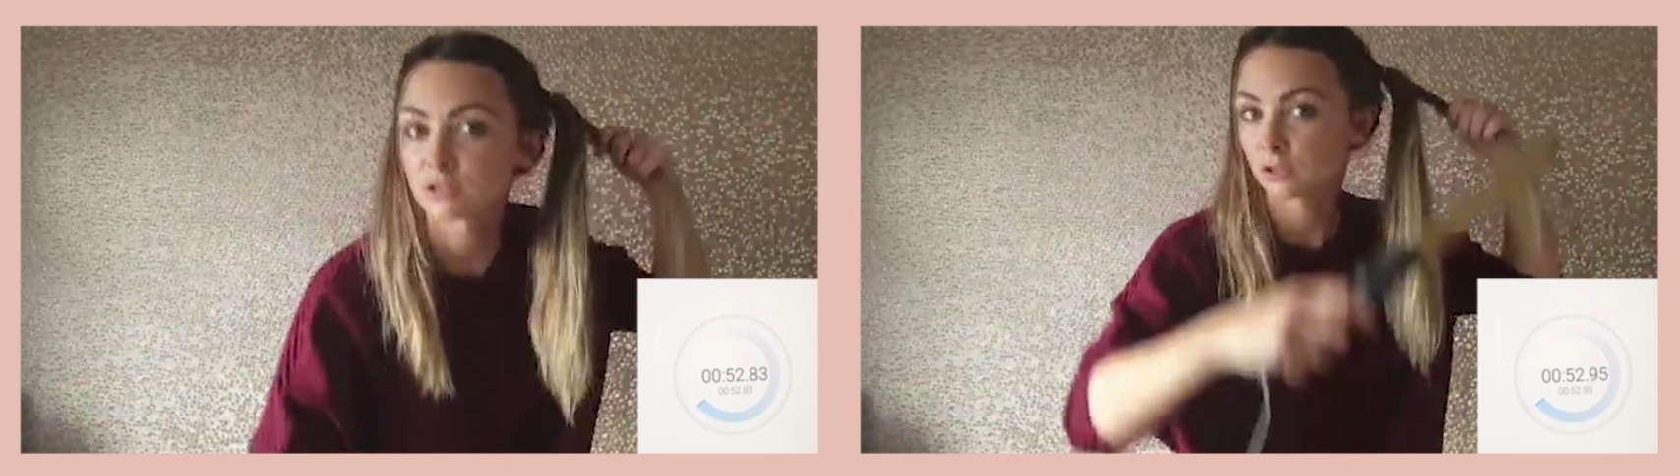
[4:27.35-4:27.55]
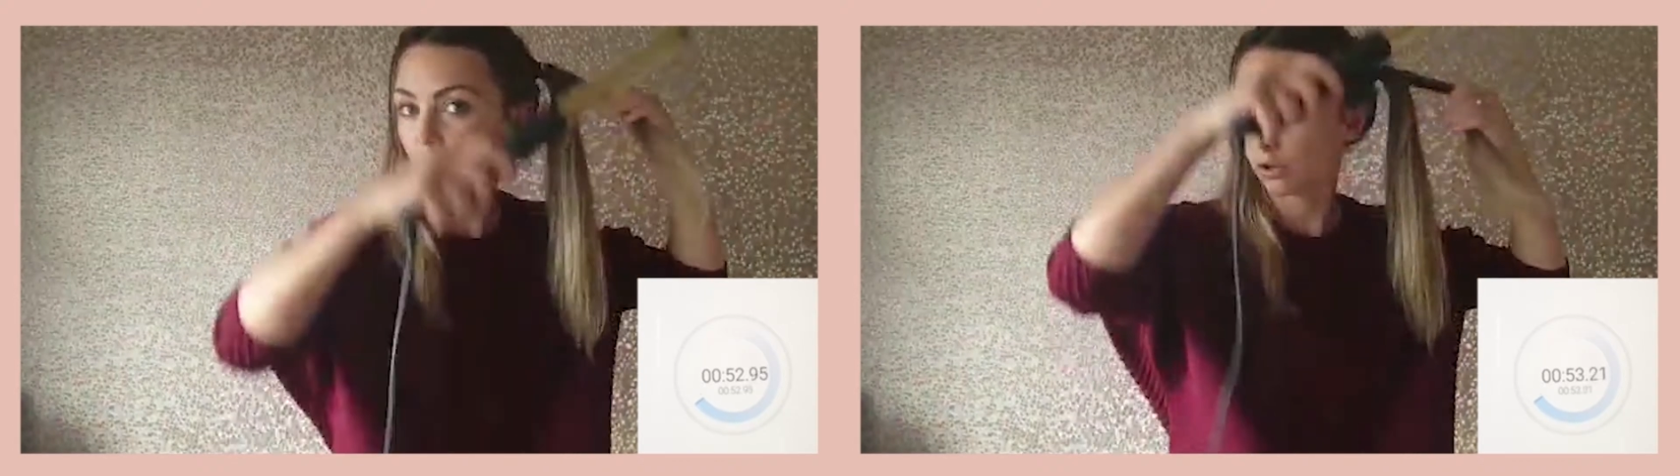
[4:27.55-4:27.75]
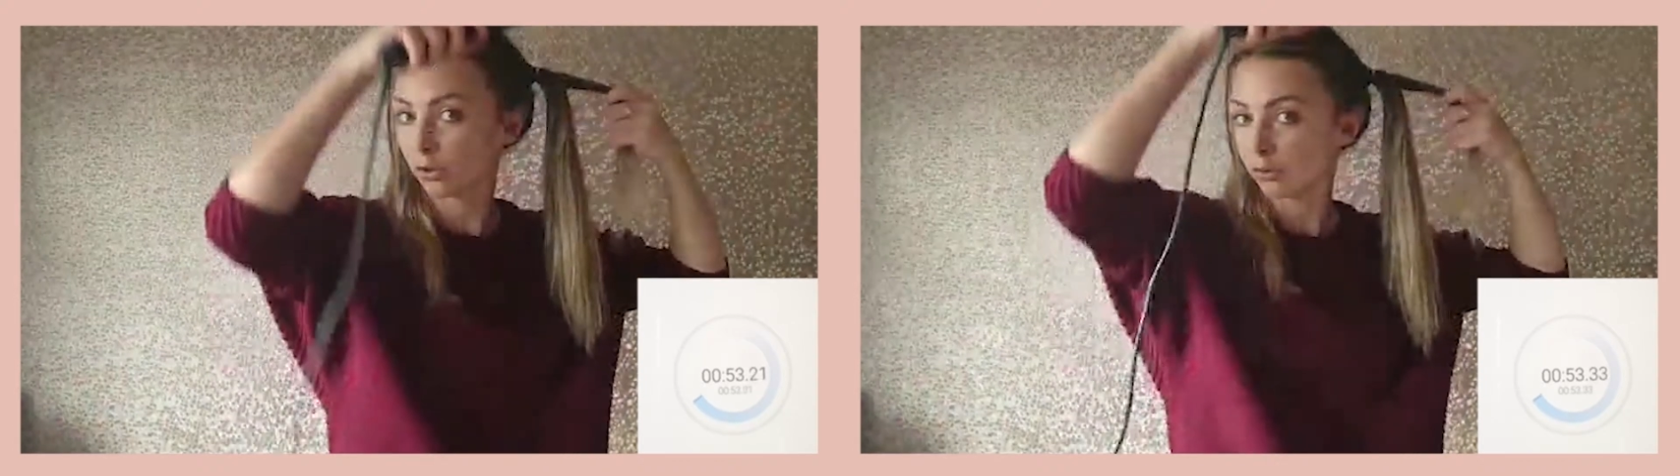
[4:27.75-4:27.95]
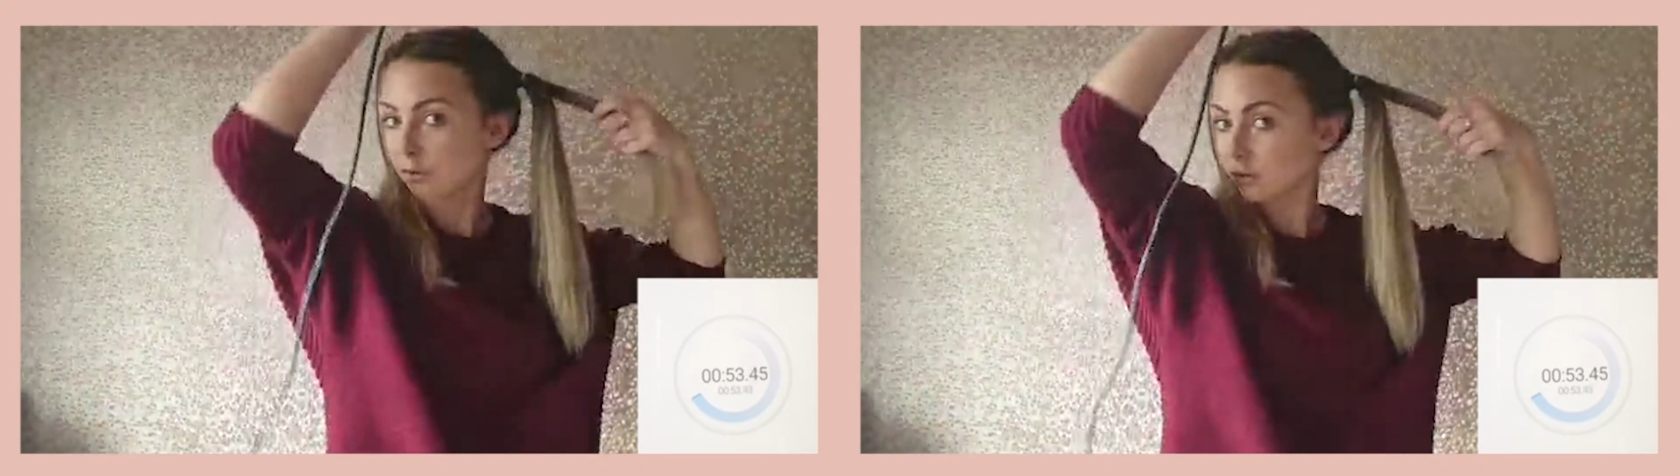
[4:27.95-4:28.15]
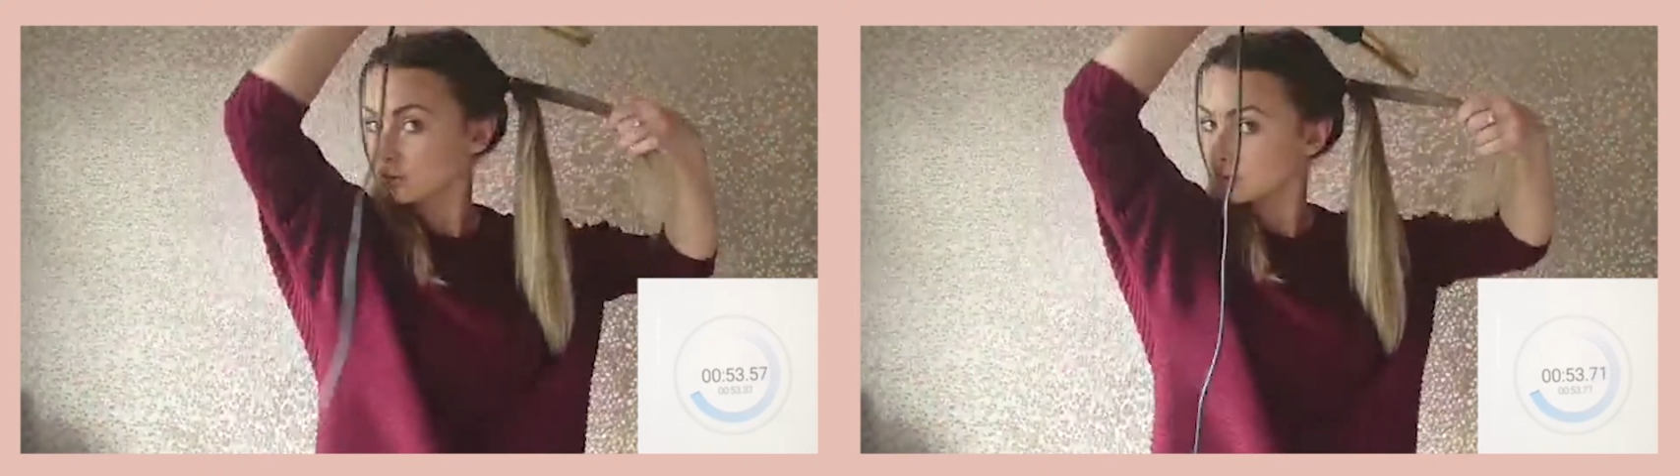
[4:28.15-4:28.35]
and curl
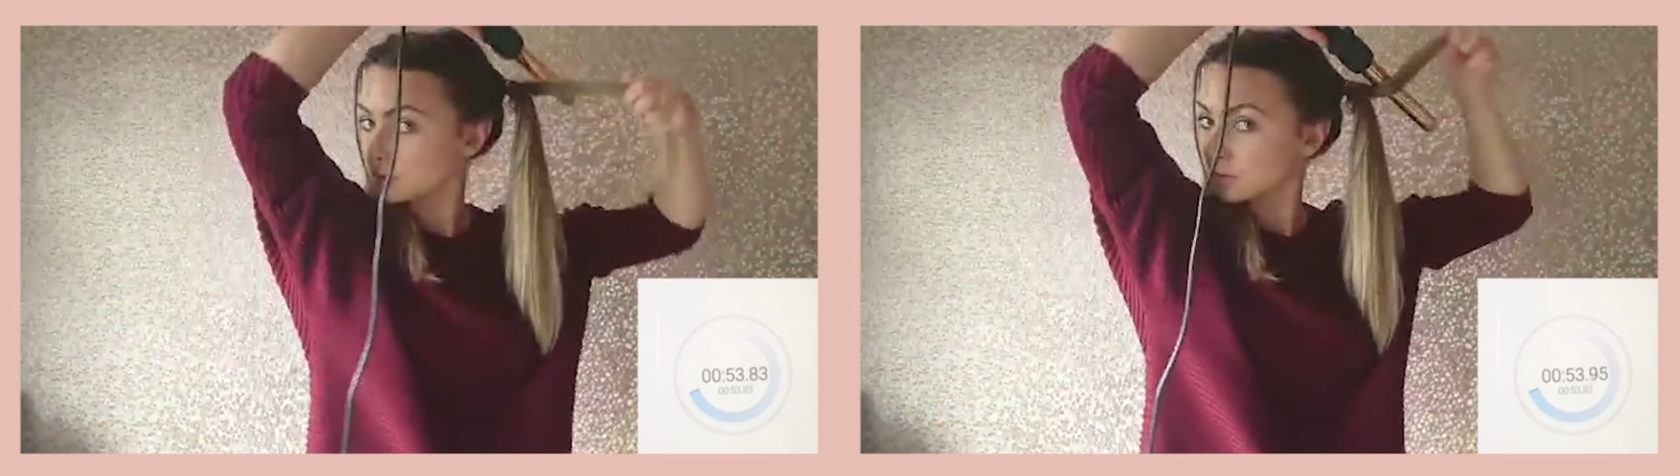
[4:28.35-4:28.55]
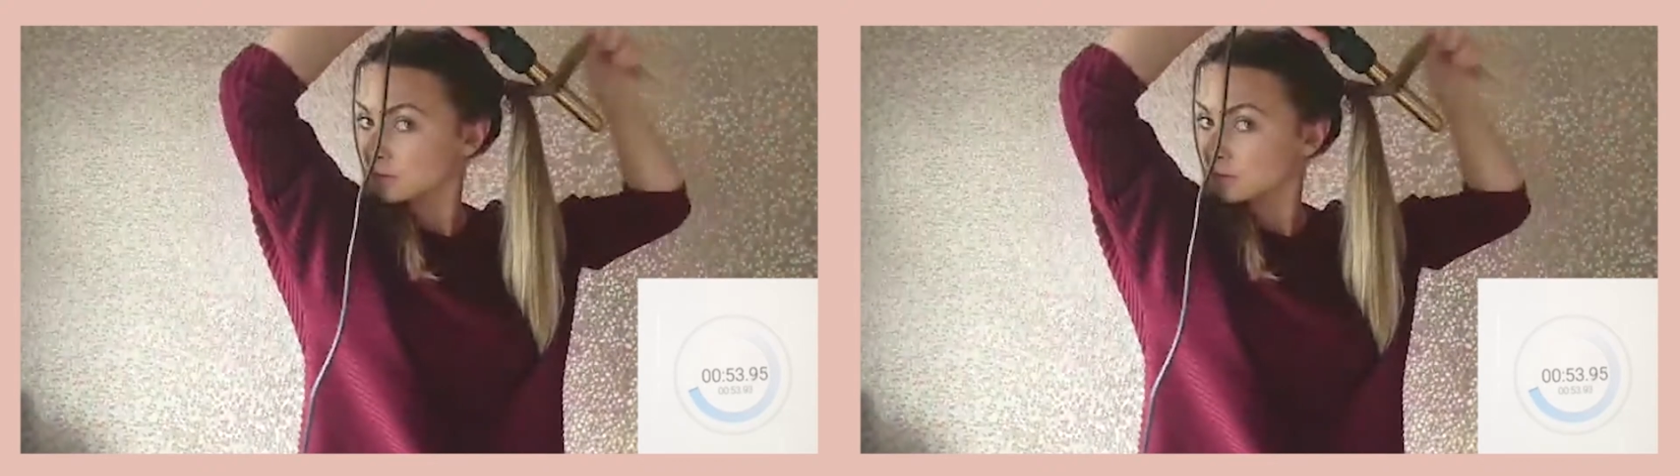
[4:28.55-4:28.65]
those.